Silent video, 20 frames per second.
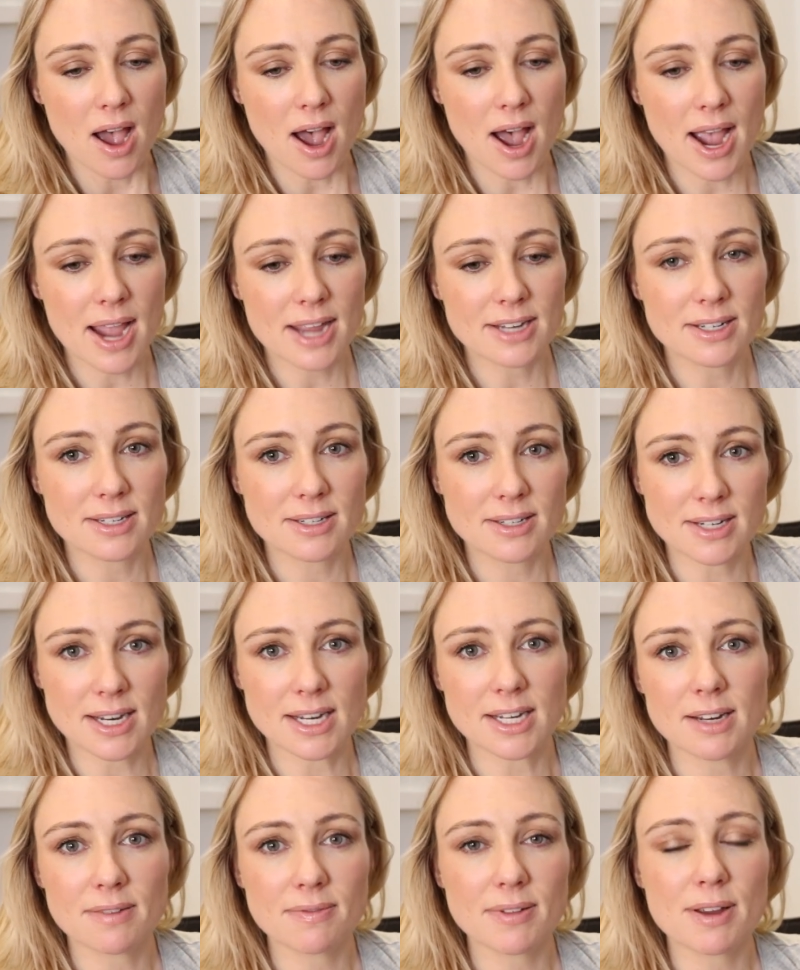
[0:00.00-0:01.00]
I
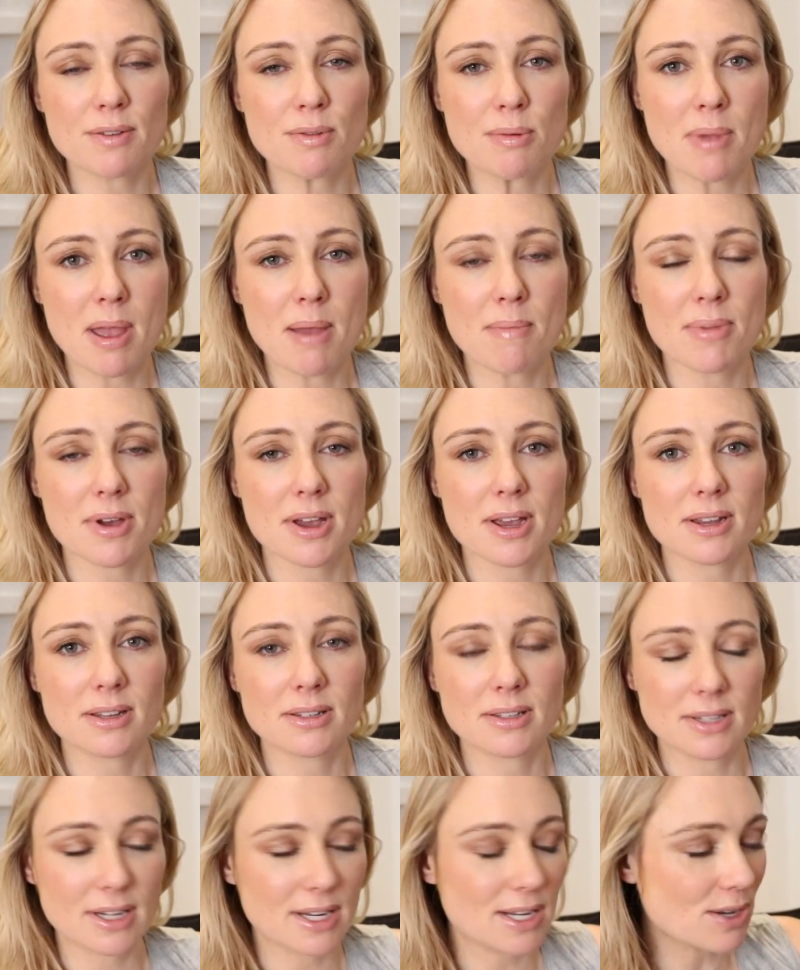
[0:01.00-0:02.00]
distinctively remember
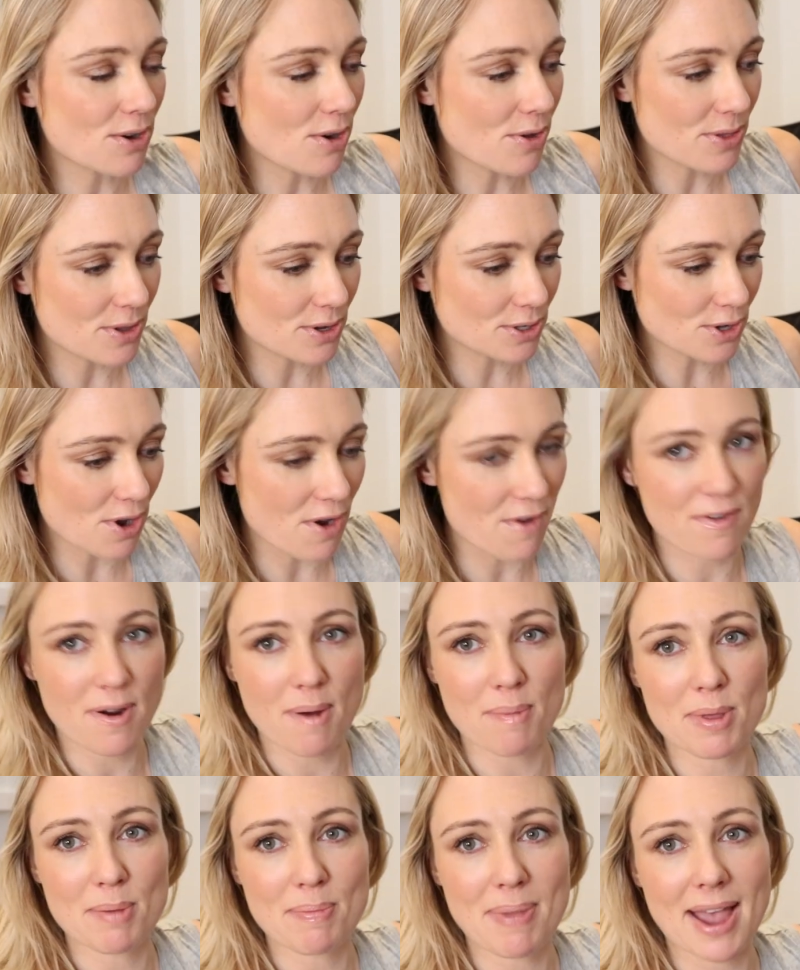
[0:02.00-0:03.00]
sitting on the sofa
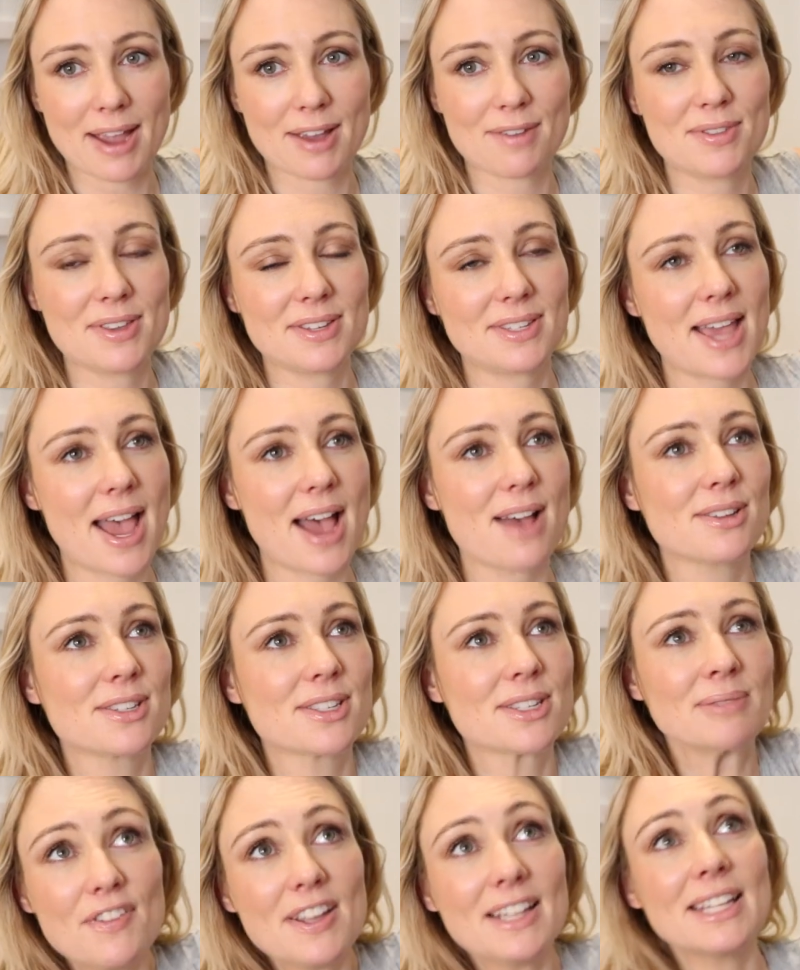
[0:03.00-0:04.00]
up the back of this
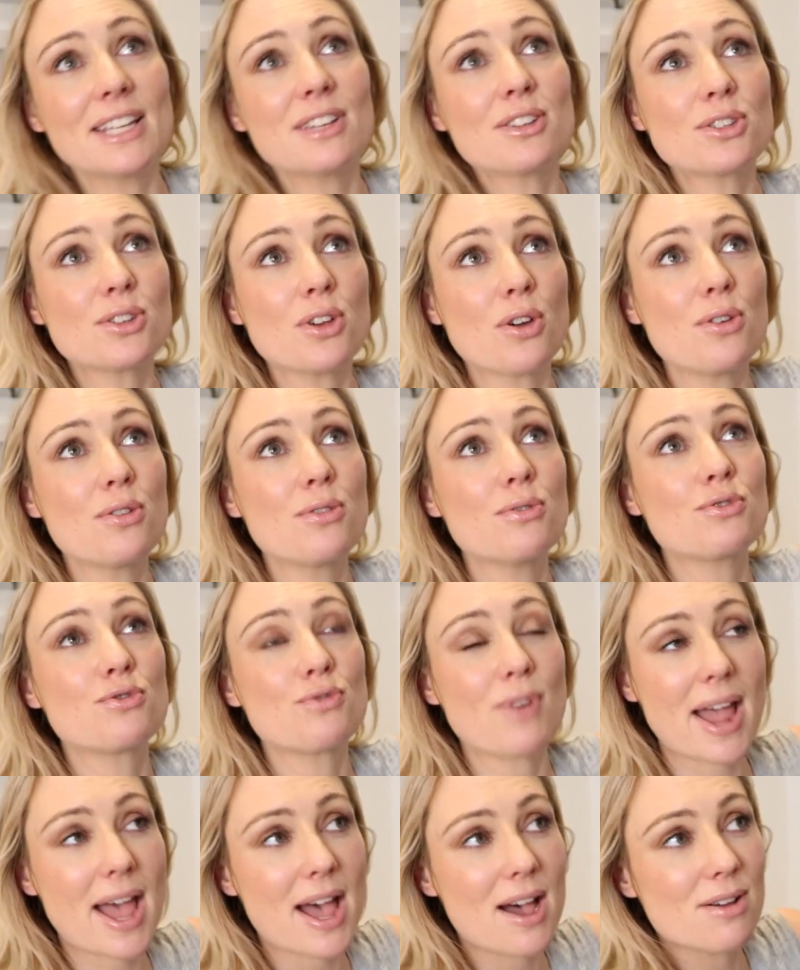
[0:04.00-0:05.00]
house, feeling so
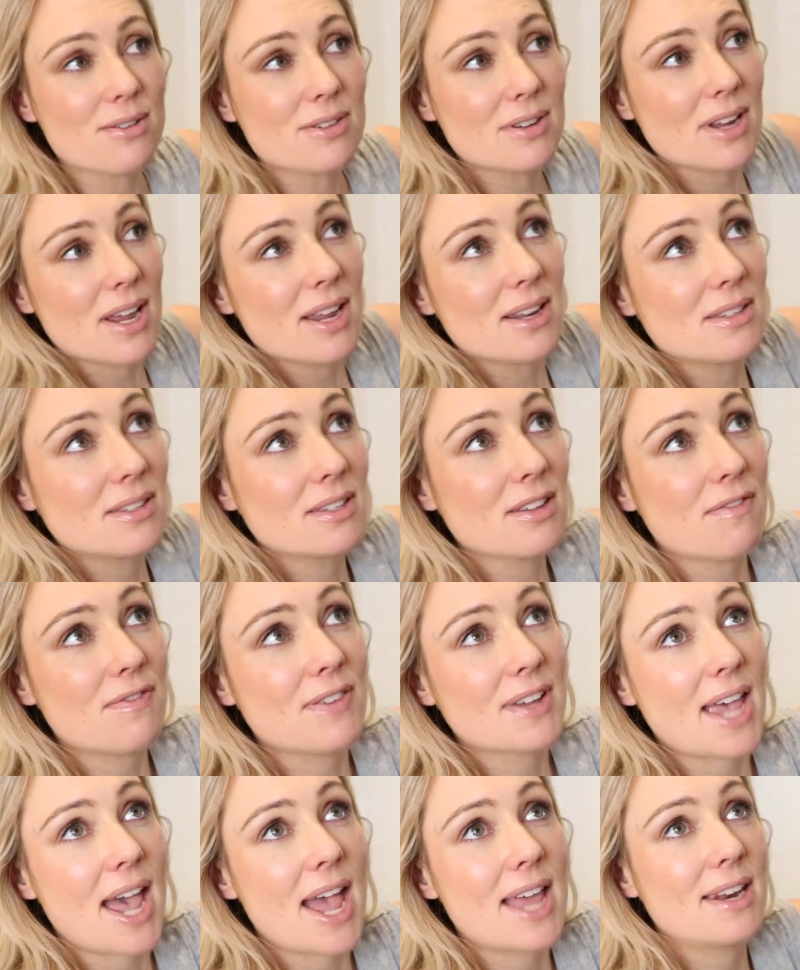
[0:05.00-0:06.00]
drowned and
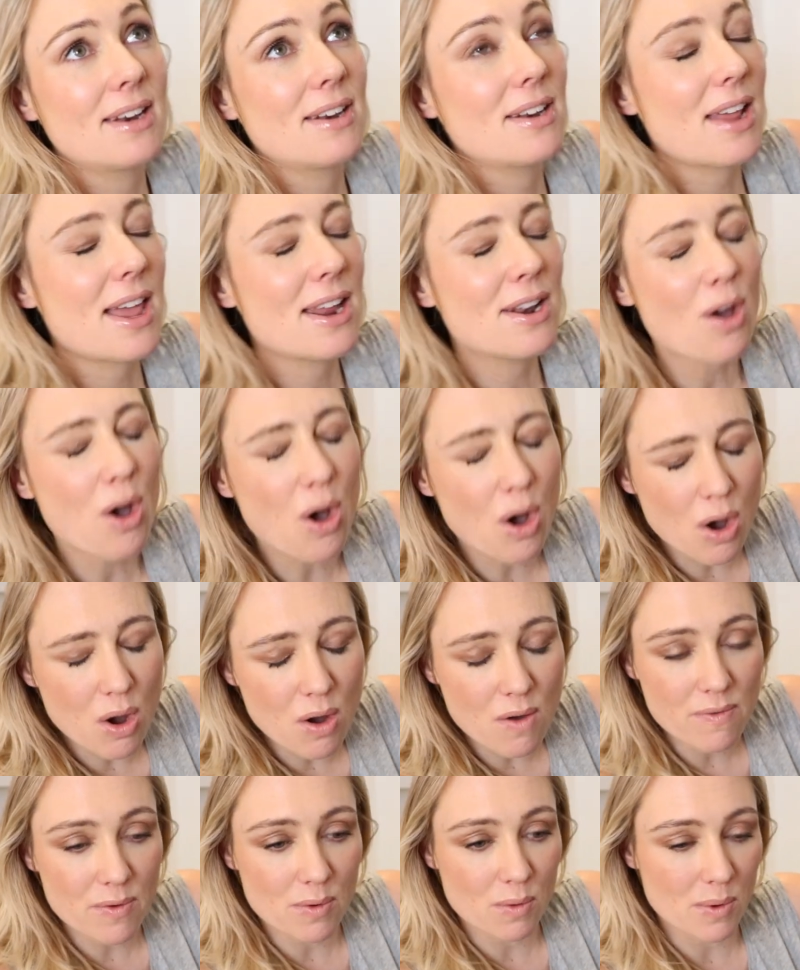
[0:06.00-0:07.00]
suffocated and
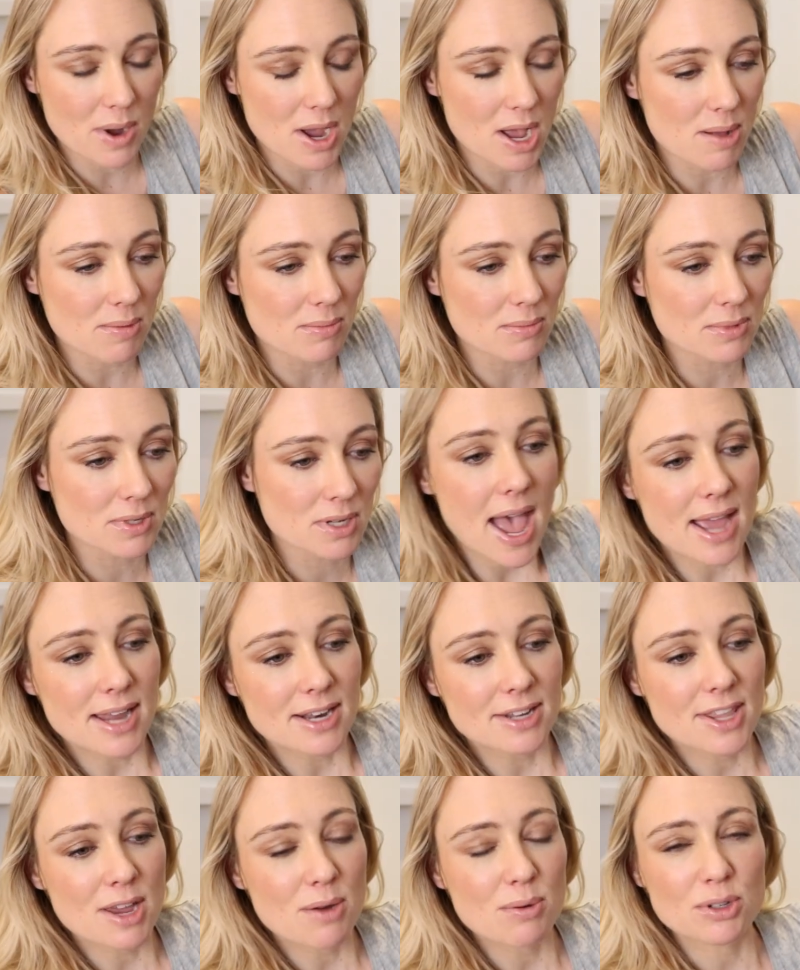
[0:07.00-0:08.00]
overwhelmed.
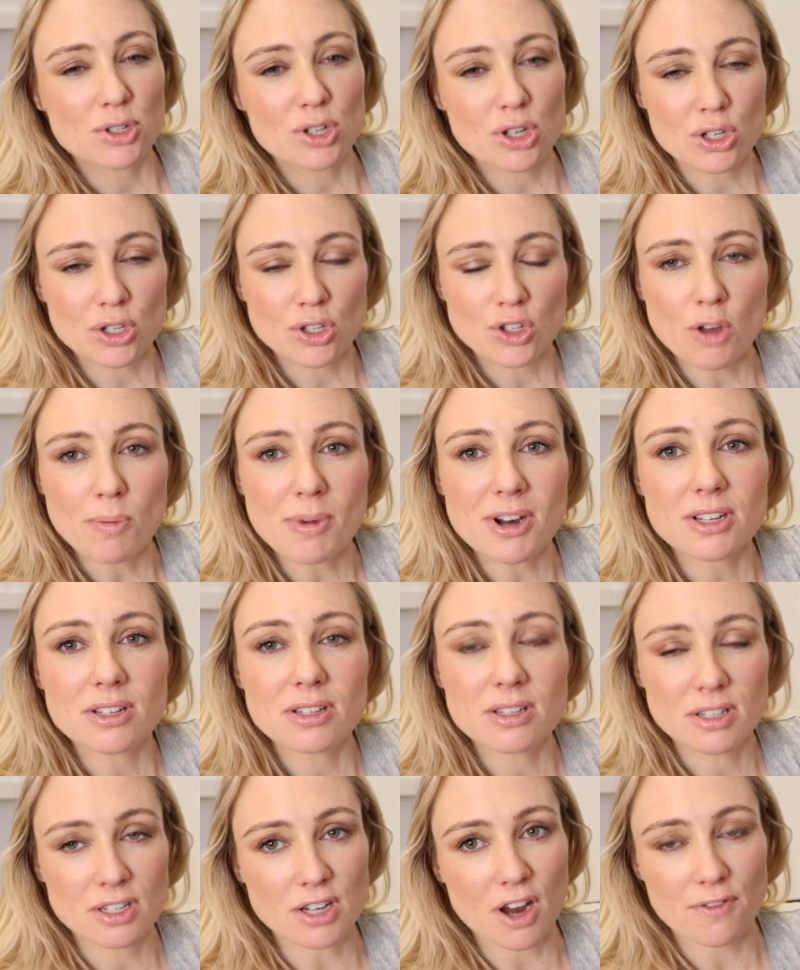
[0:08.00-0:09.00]
And there was just so much
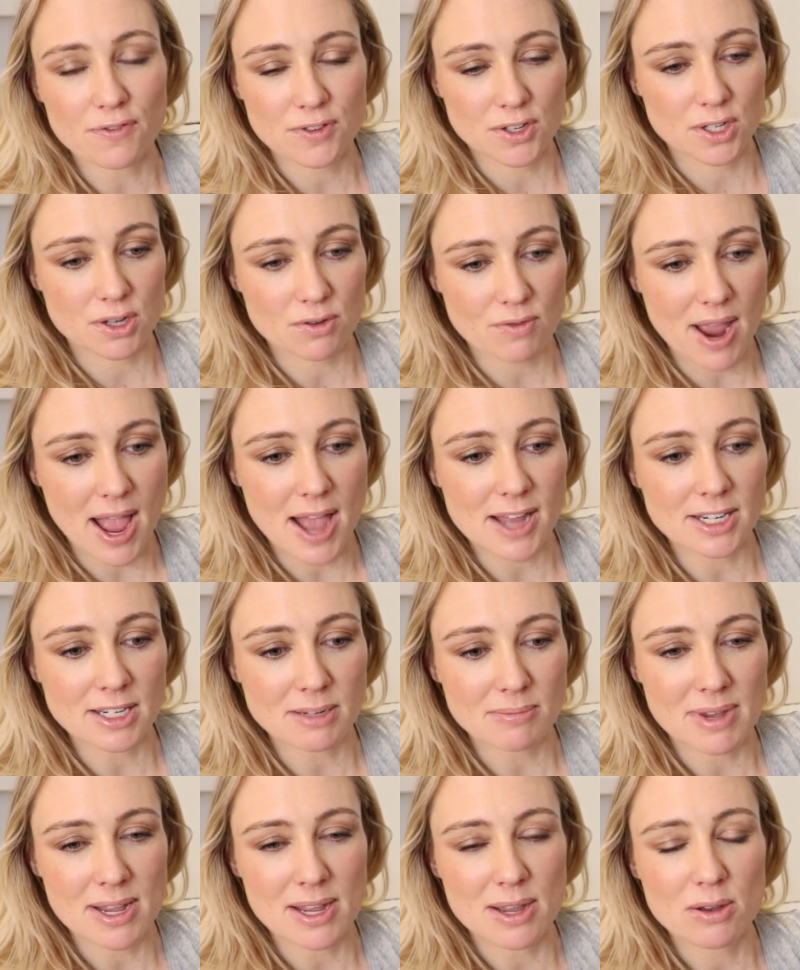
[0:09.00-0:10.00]
stuff
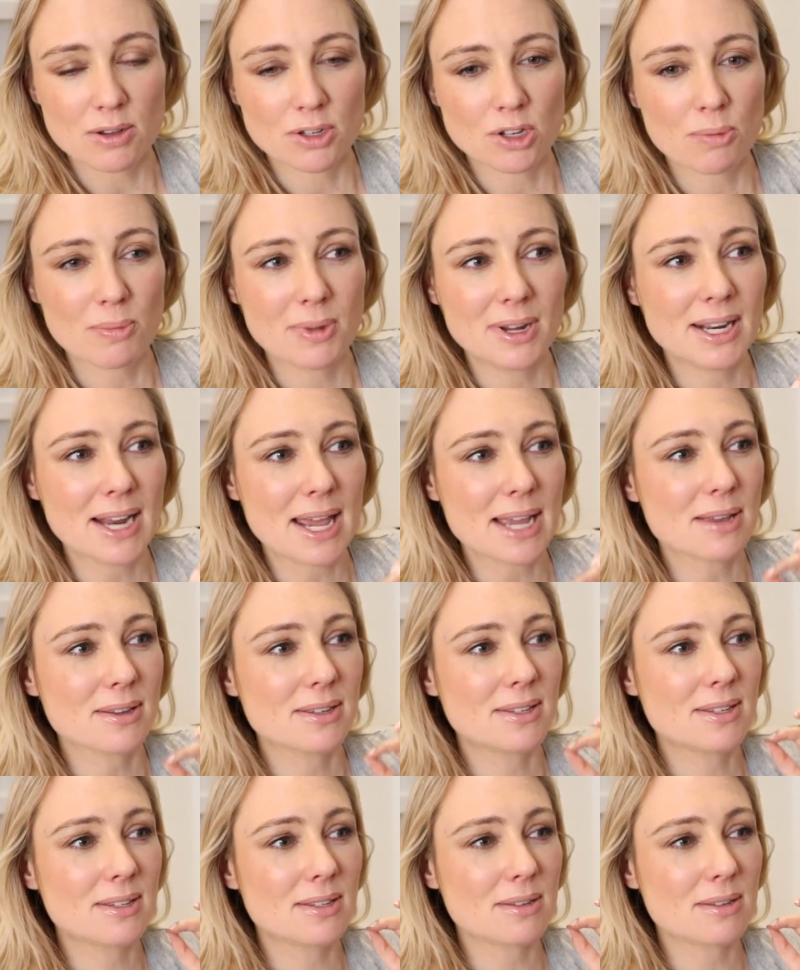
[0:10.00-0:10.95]
surrounding me, so many like